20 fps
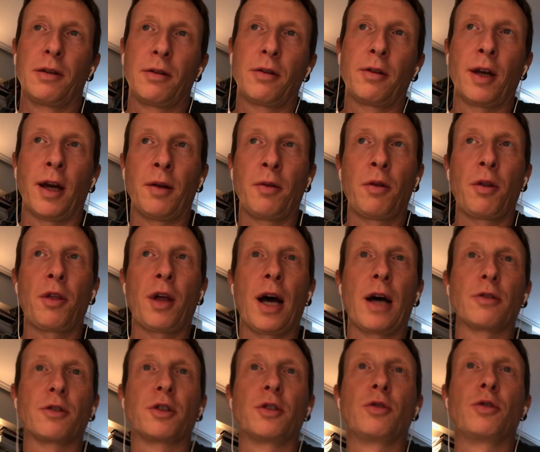
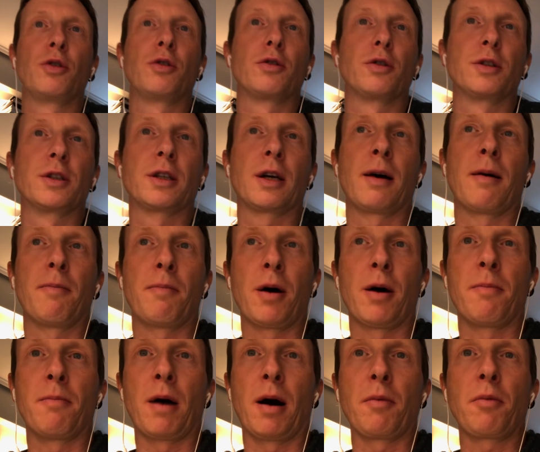10,000 euros per
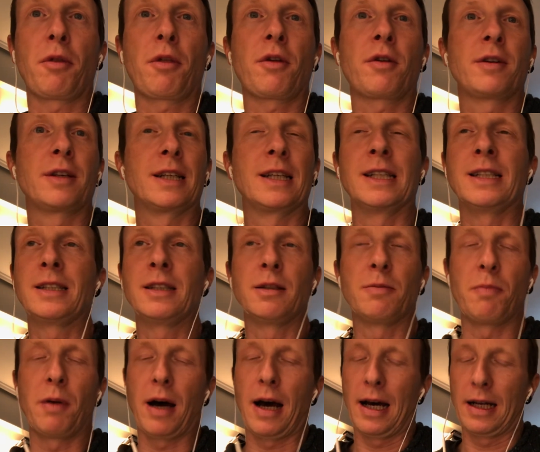month isn't
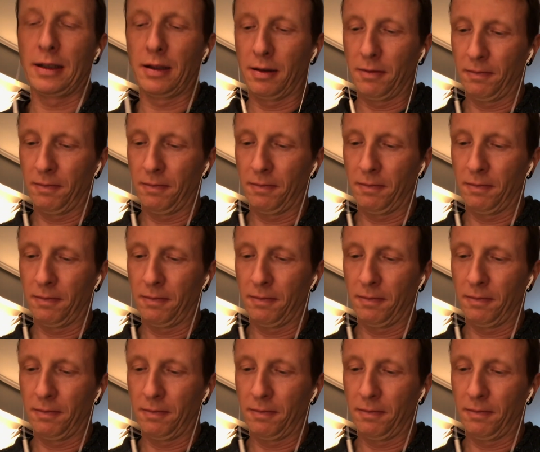bad.